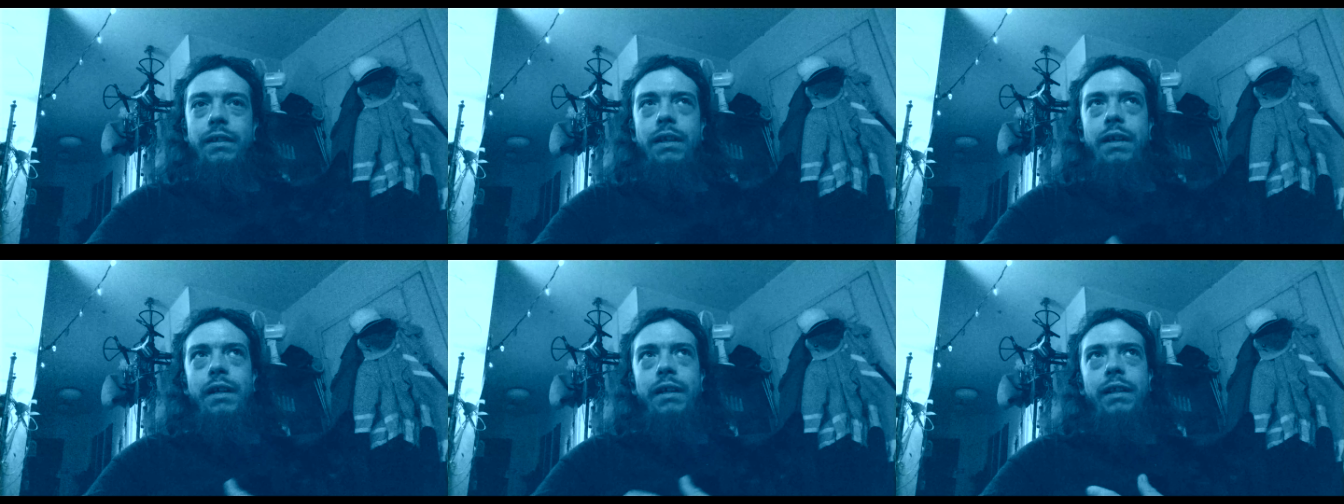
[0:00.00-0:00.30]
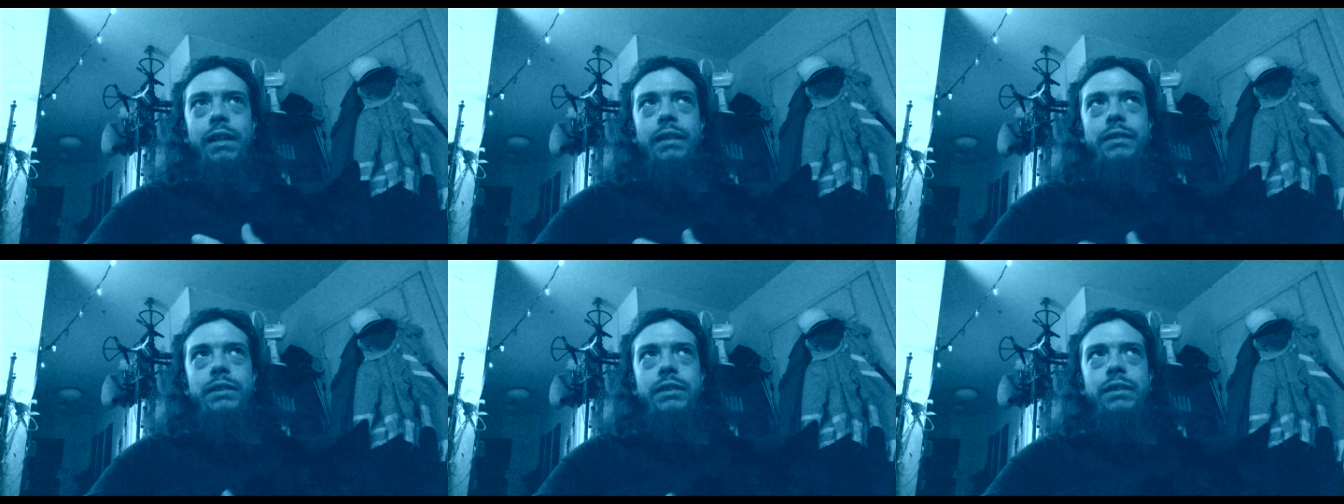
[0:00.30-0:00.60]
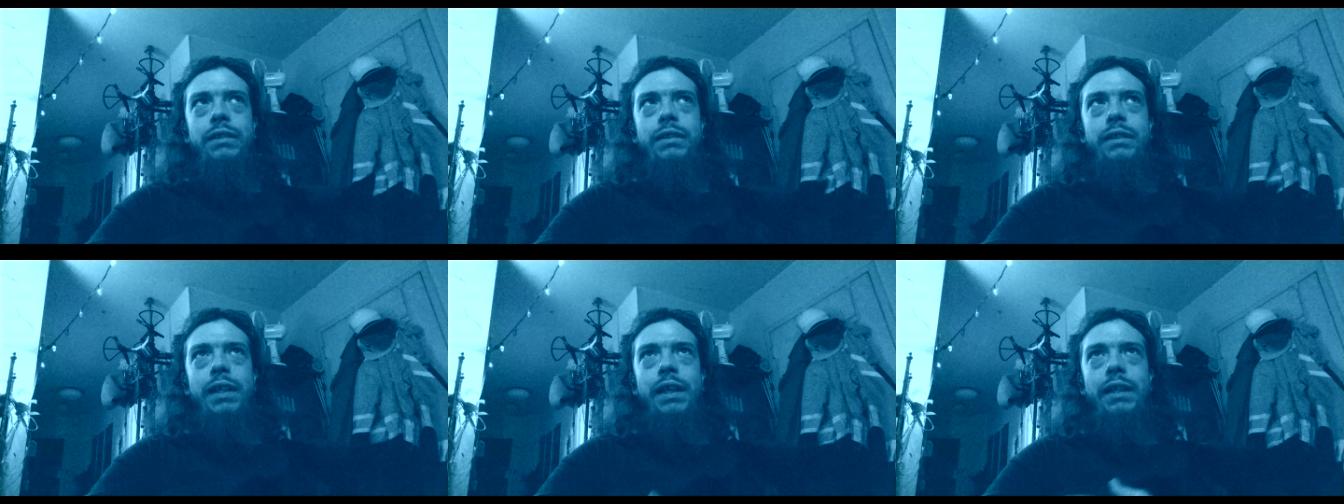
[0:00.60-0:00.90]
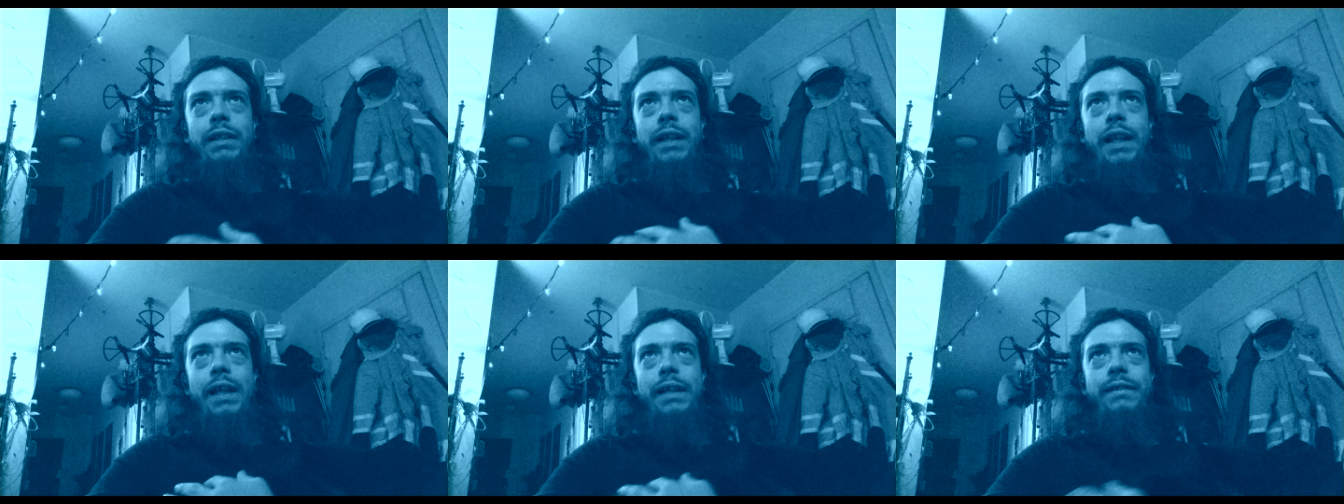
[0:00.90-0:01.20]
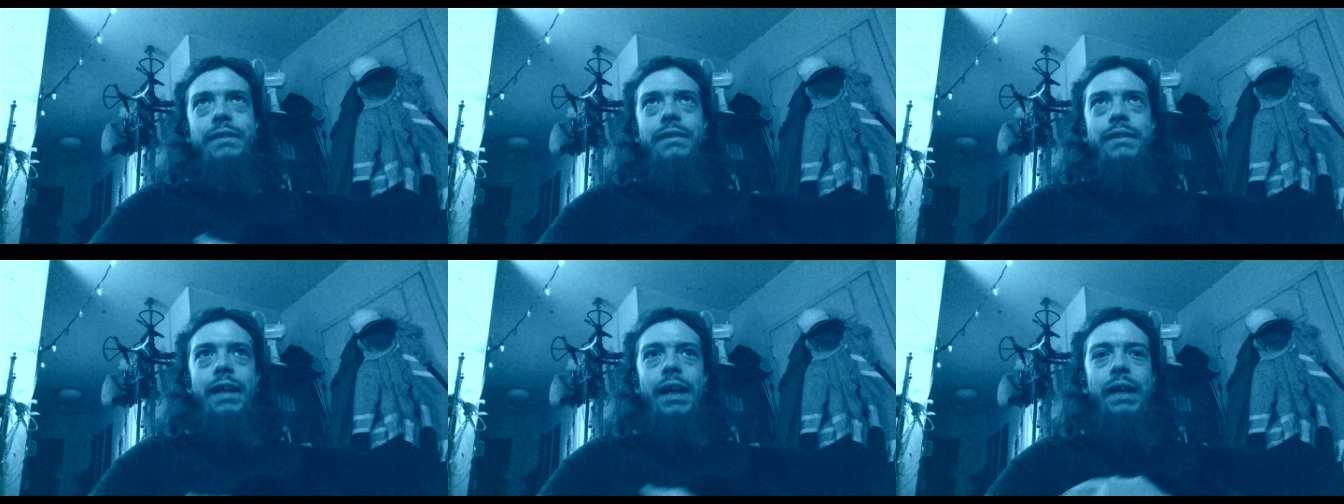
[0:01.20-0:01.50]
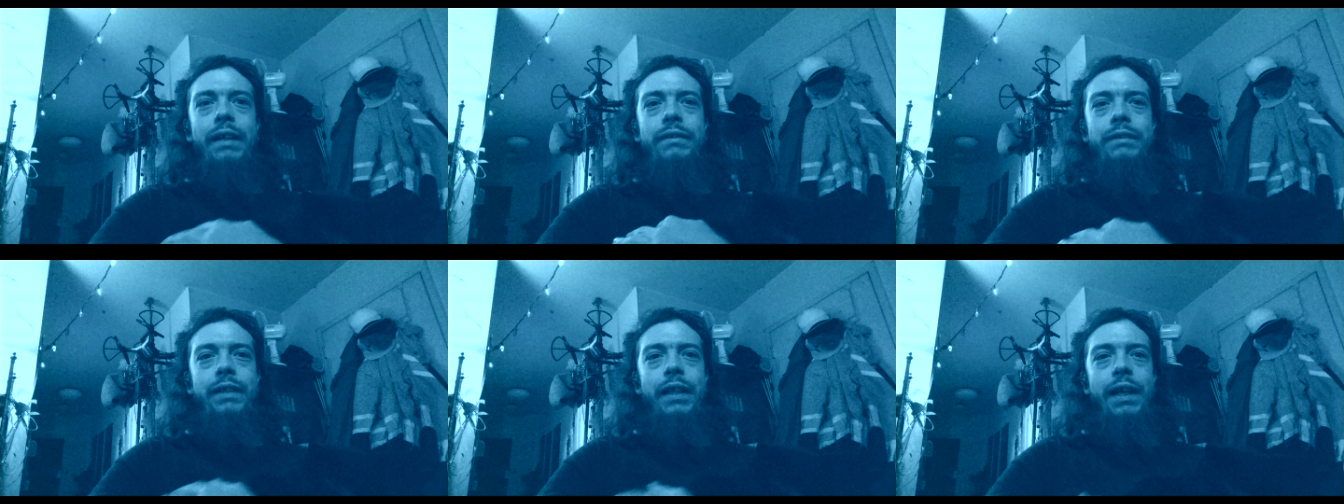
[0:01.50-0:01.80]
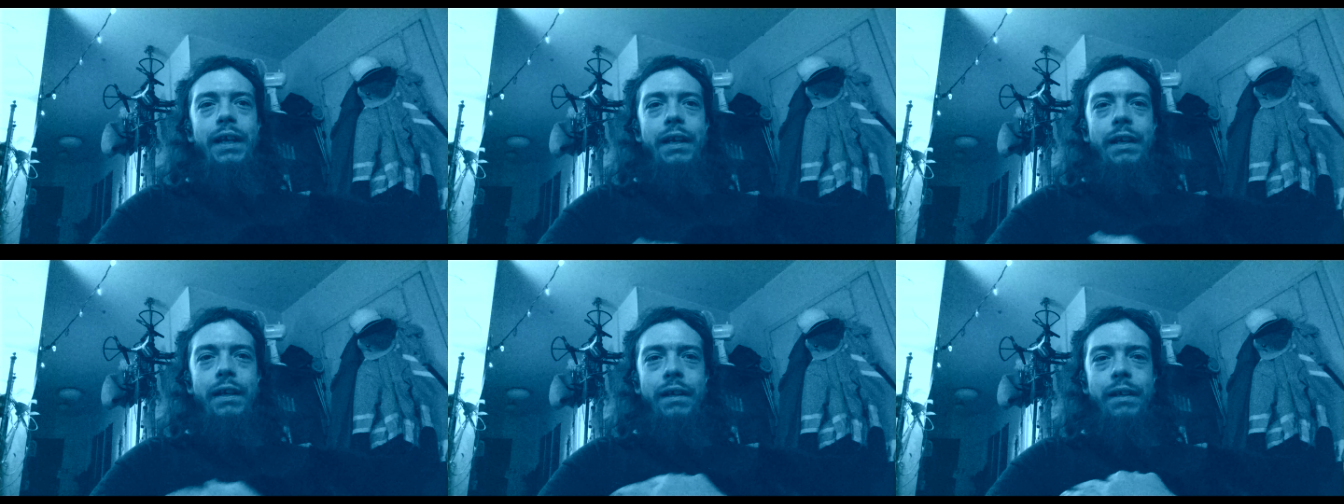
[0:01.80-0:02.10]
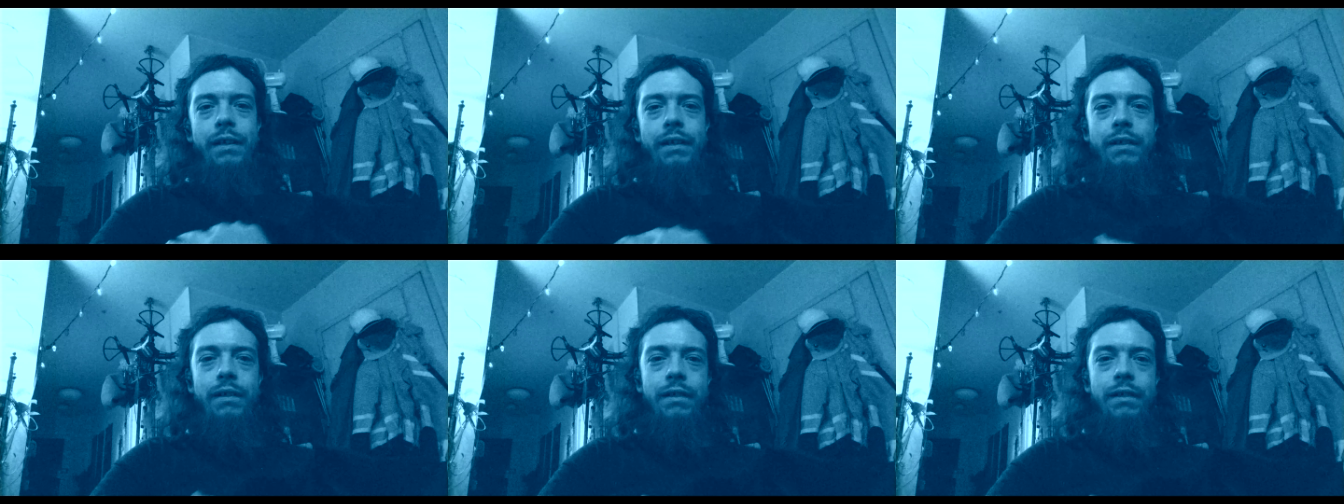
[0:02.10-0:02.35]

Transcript: uh, let's just say last Saturday,